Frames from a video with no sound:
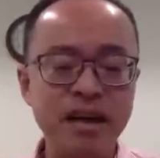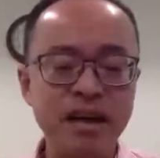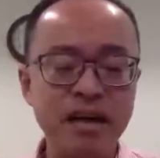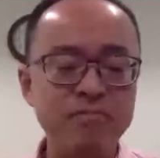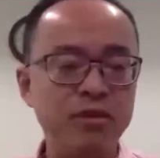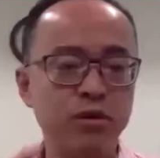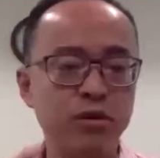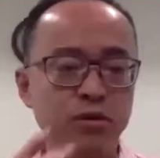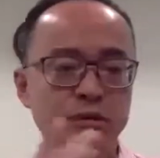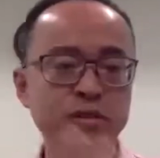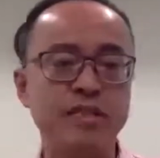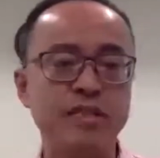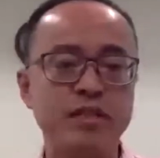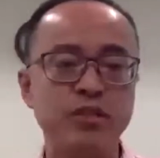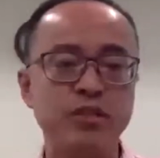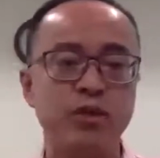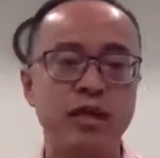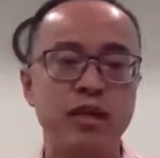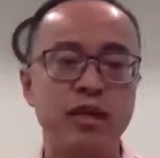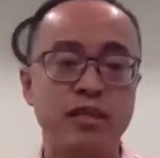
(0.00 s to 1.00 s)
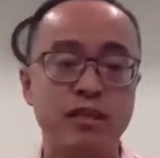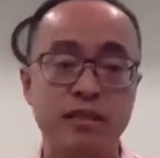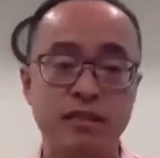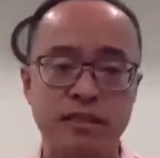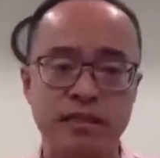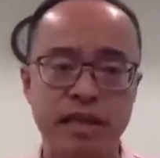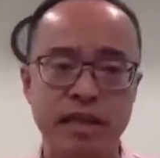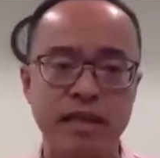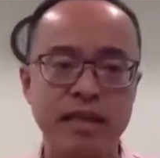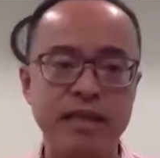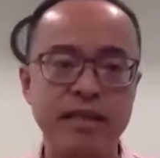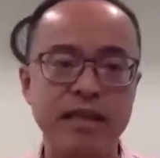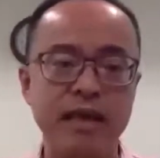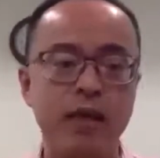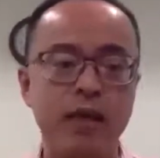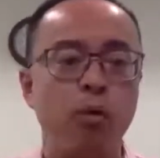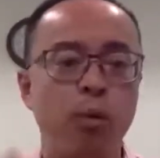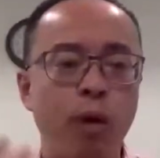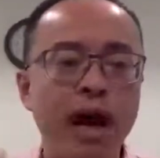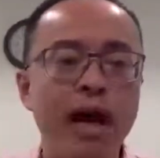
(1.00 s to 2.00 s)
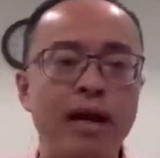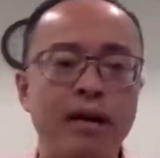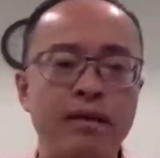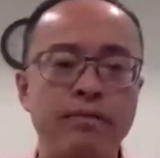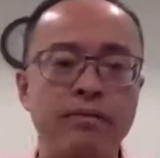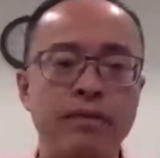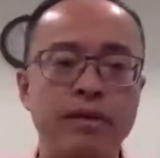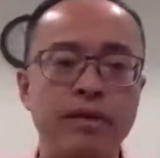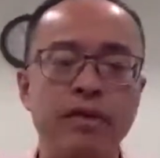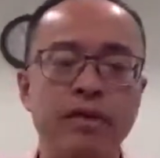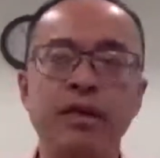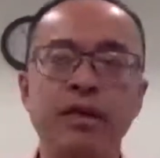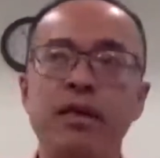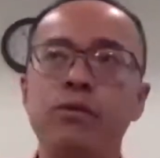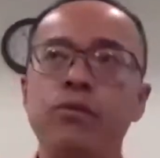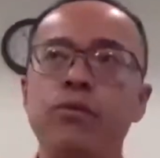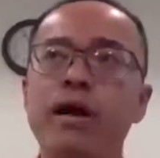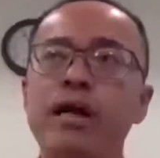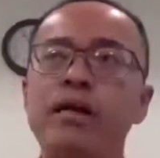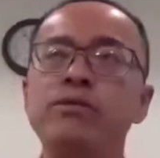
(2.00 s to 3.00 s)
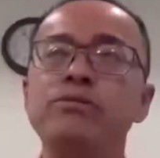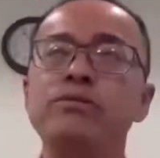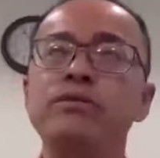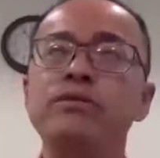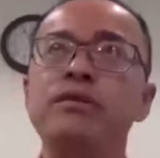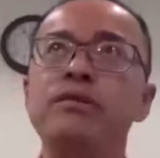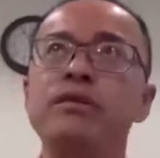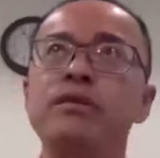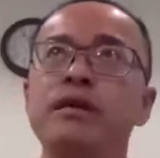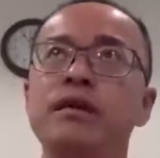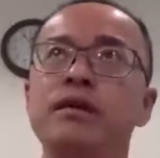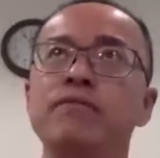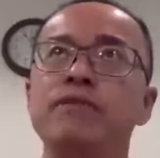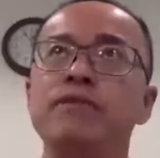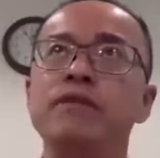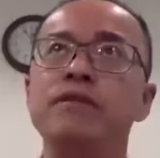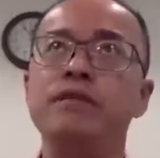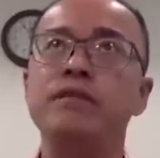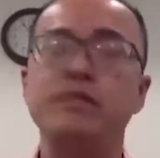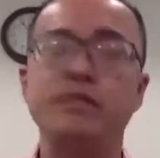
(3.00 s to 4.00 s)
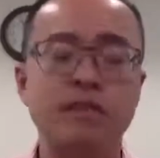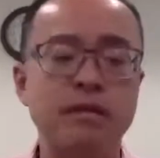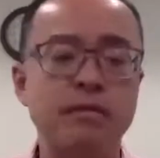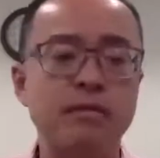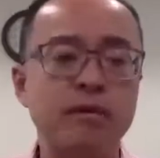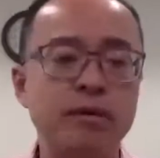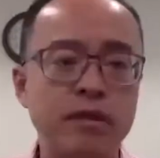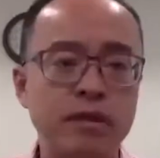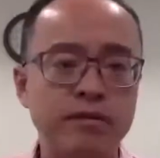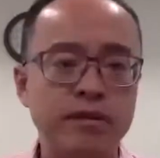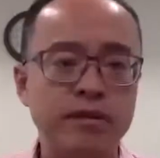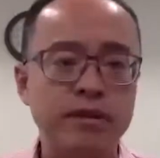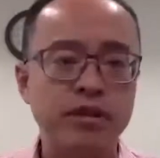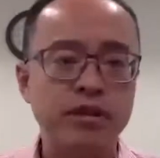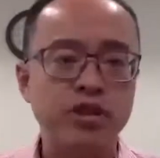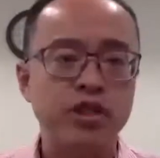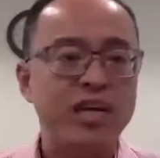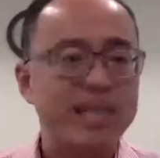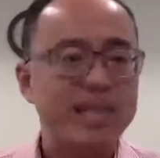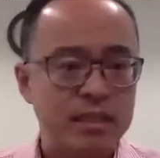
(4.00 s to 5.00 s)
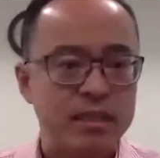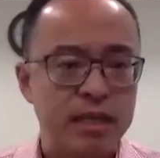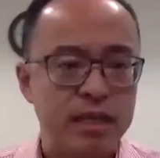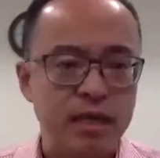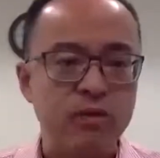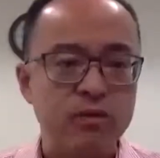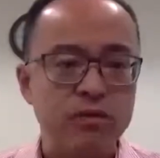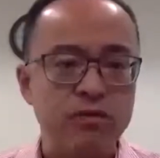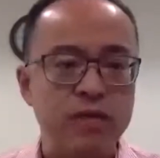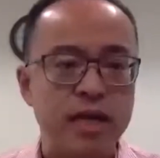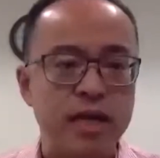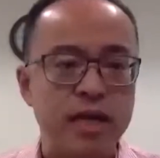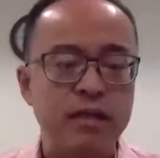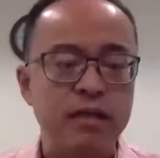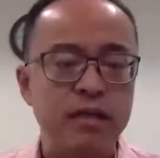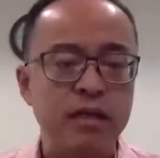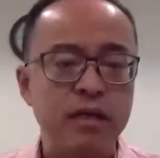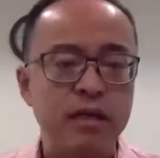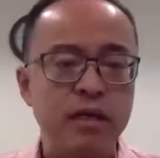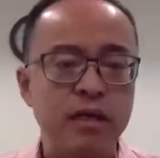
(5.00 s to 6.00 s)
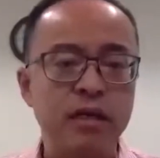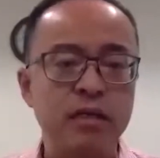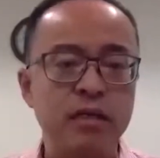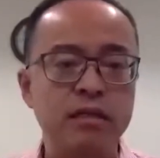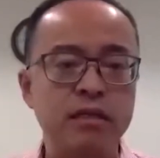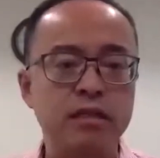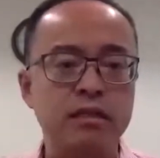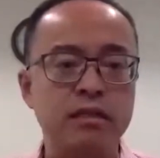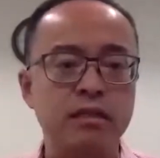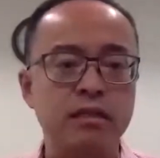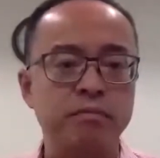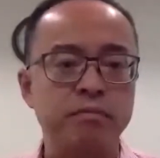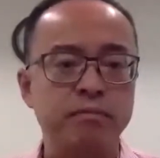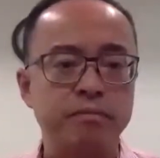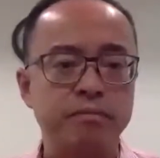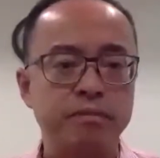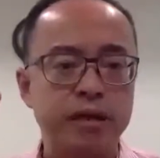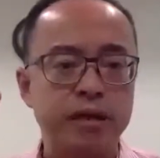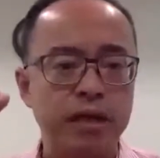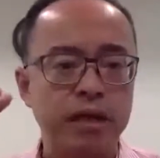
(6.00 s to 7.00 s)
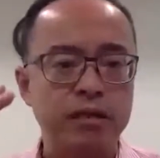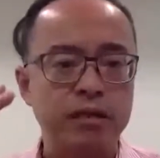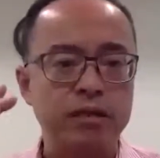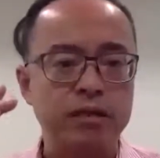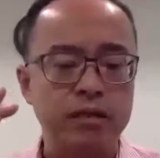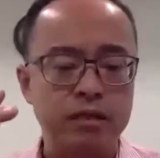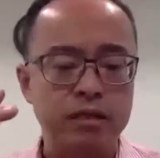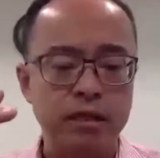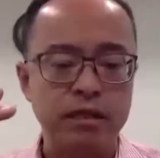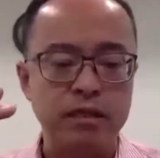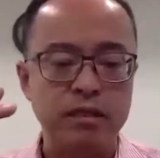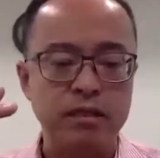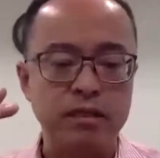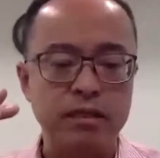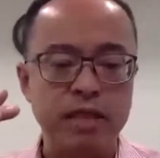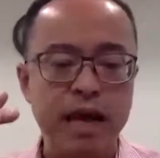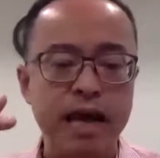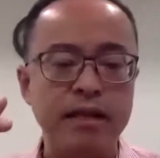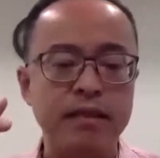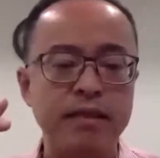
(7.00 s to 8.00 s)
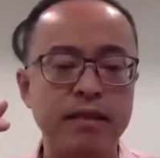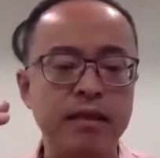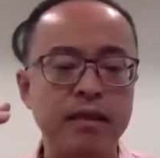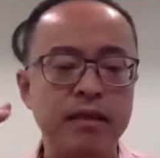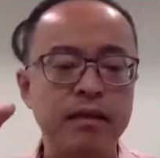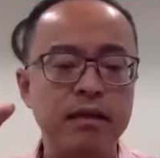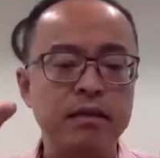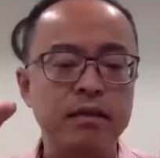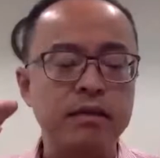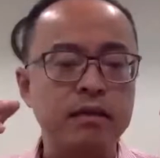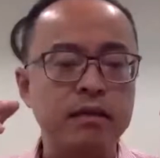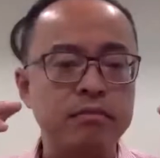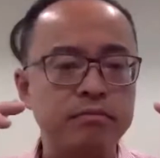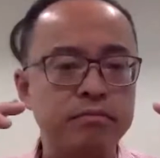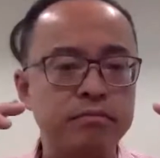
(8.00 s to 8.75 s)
human-centric is exciting. And why do we have a sustainable advantage? I can tell you that it's that the